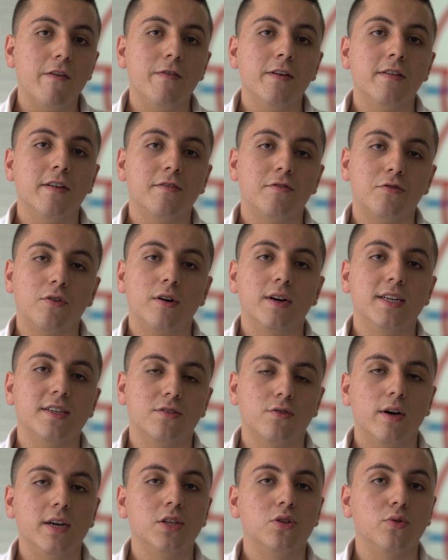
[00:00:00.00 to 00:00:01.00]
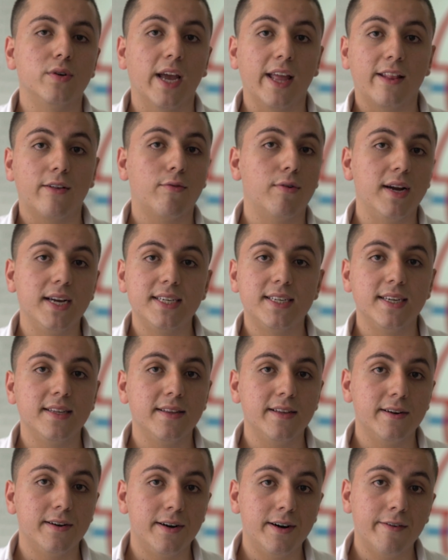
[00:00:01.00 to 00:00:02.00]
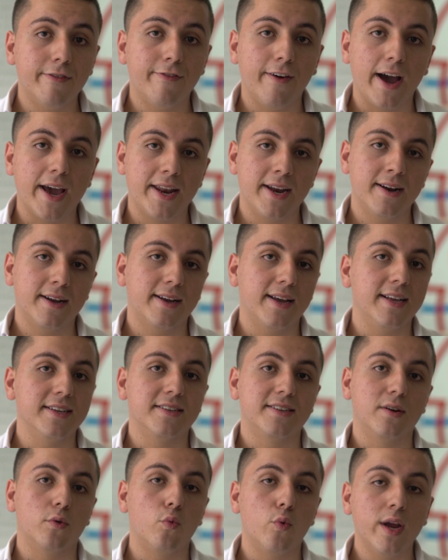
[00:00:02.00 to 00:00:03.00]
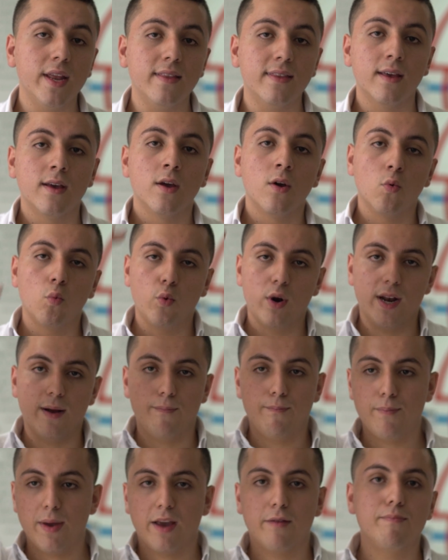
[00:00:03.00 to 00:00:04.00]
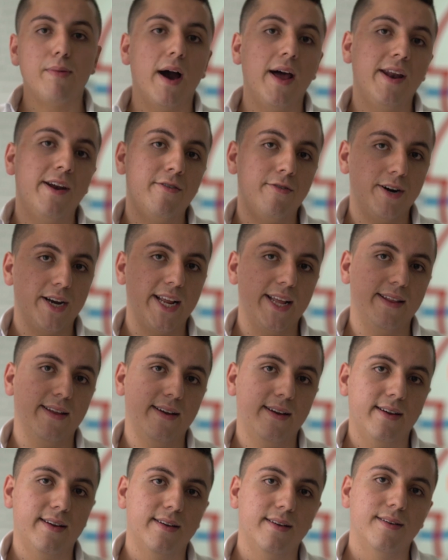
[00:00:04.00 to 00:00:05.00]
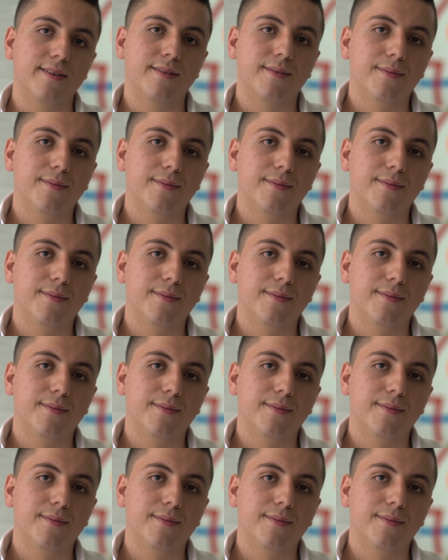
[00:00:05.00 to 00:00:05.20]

Maybe the drone is going to get crazy in the air fighting against the wind with a big banner on it.